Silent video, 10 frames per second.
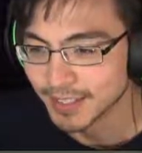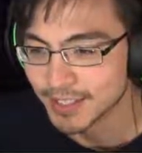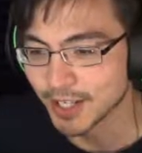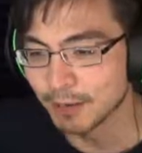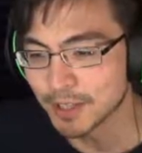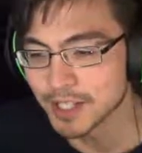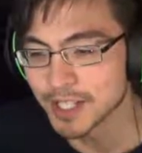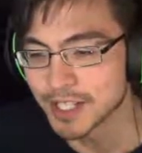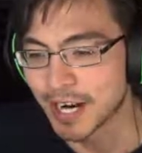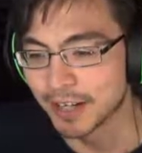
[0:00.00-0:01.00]
See, that wasn't
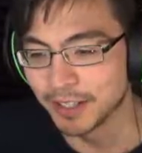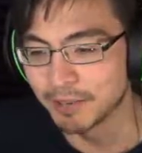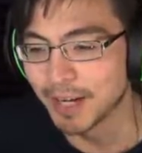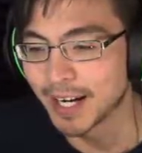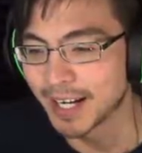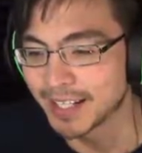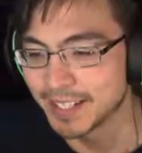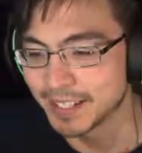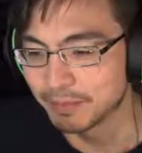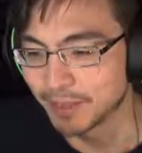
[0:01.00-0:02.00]
entirely my
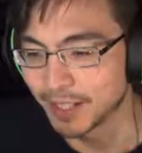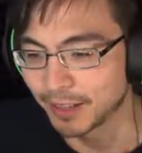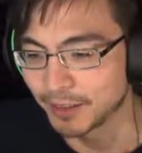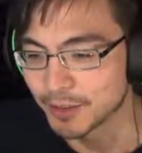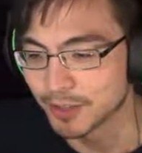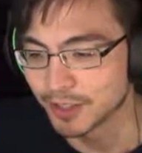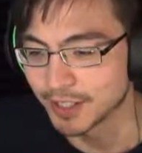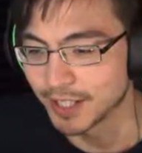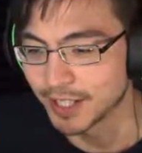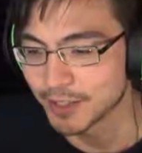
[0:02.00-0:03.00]
idea to play Clone Drone in
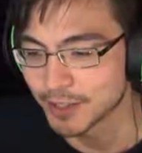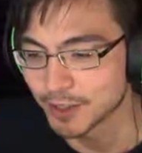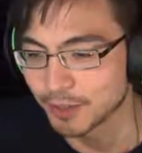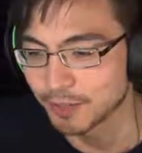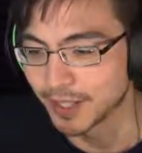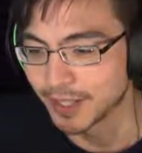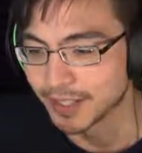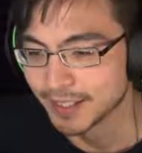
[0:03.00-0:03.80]
the Danger Zone, but